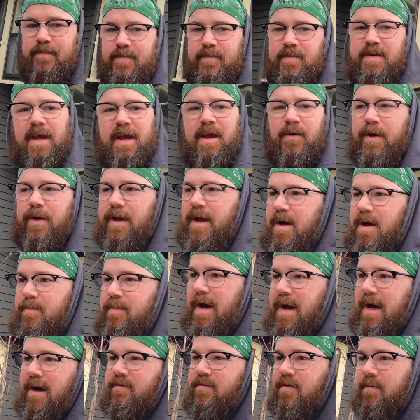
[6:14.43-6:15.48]
day we got
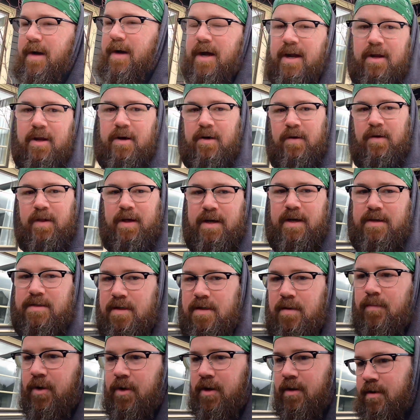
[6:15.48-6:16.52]
back from Idaho last
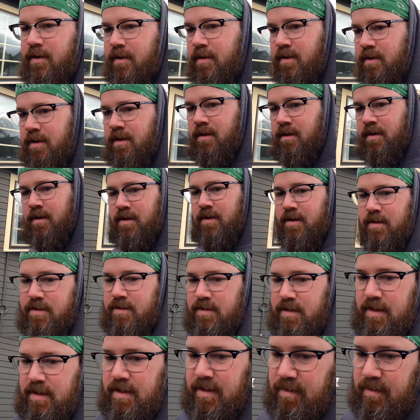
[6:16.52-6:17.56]
summer,
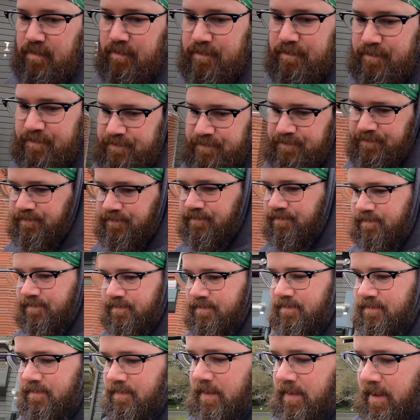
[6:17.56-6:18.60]

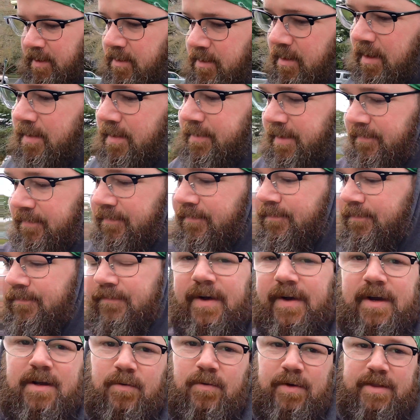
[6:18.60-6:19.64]
you know, I've been
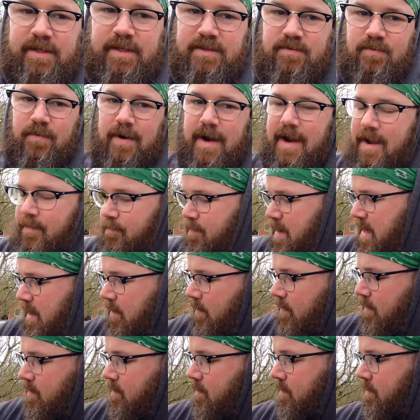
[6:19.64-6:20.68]
fucking with this ram
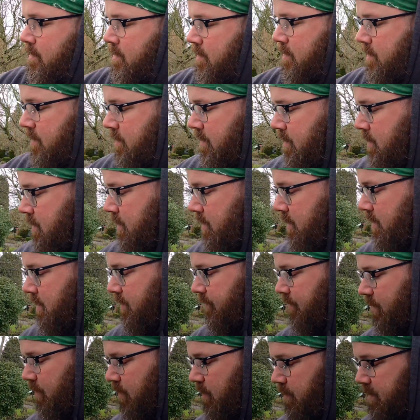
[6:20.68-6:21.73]
mount
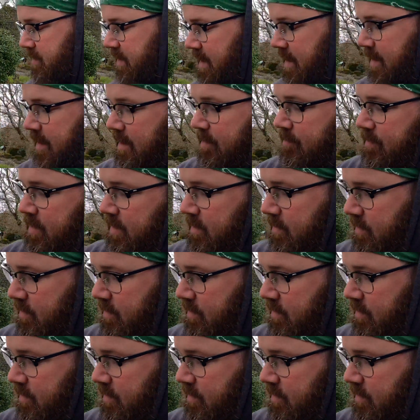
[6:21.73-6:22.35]
the whole time,